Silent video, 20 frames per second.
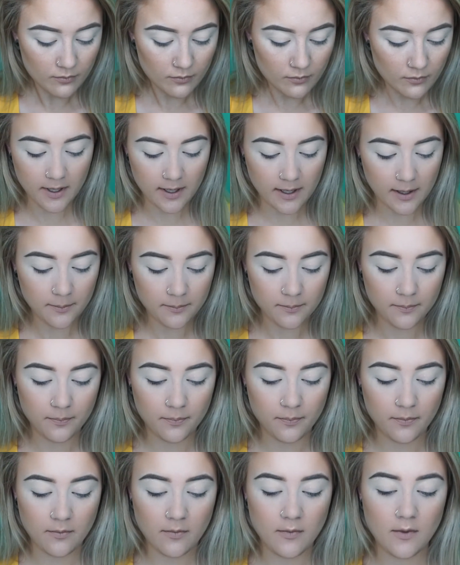It up.
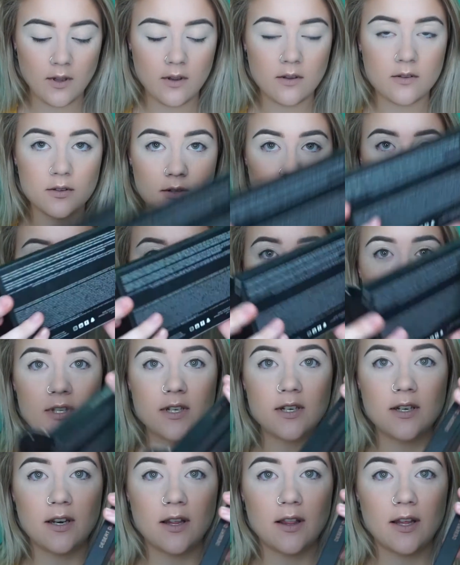So it comes
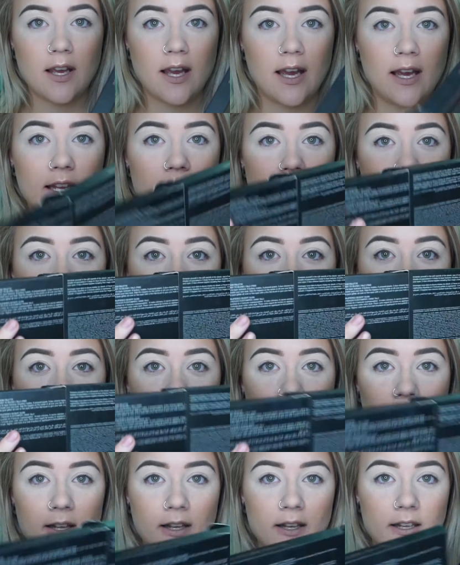in another case. The
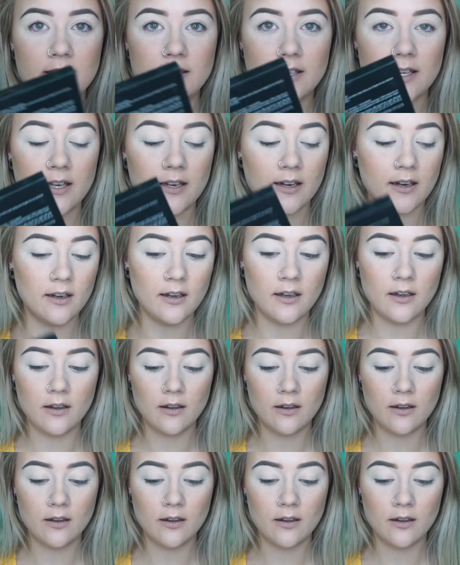palette is here.